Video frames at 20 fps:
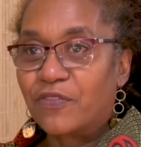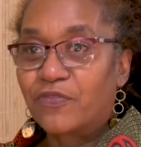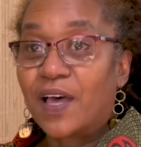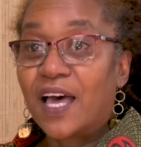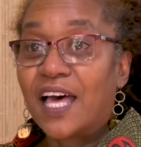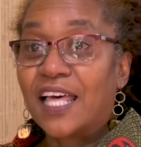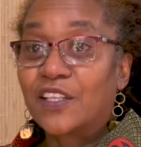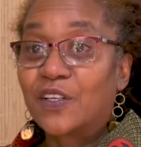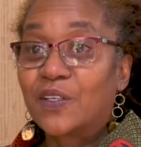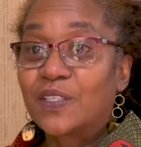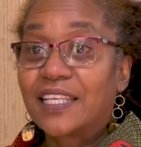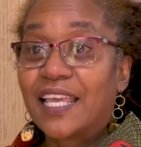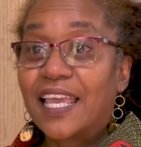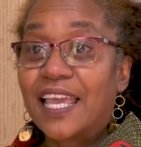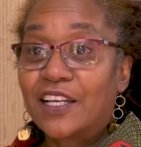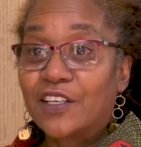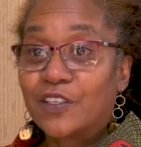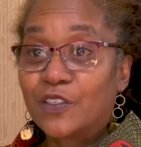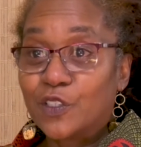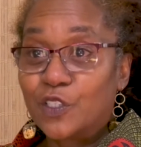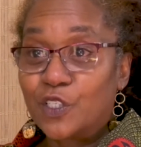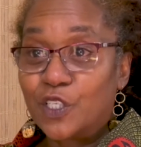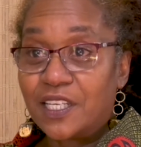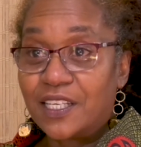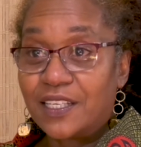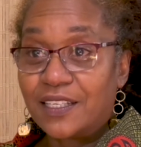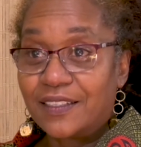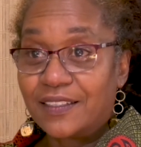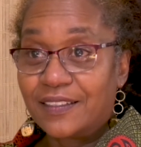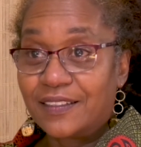father's
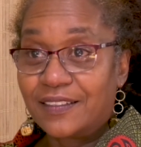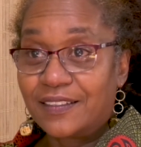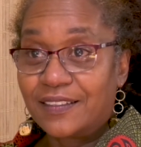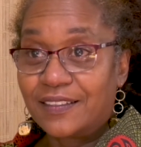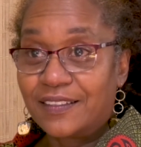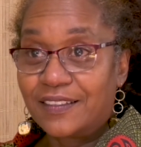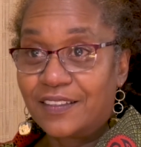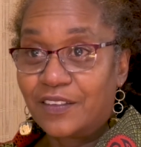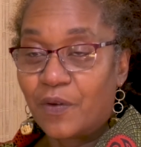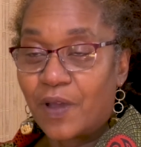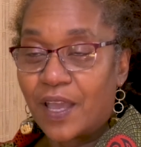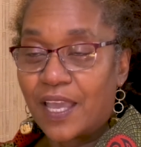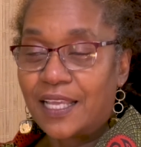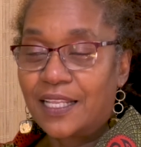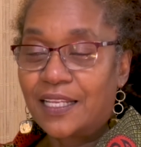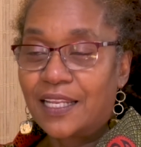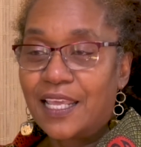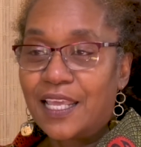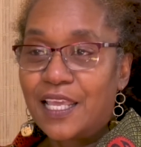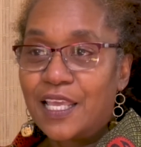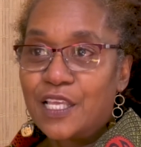energy, right?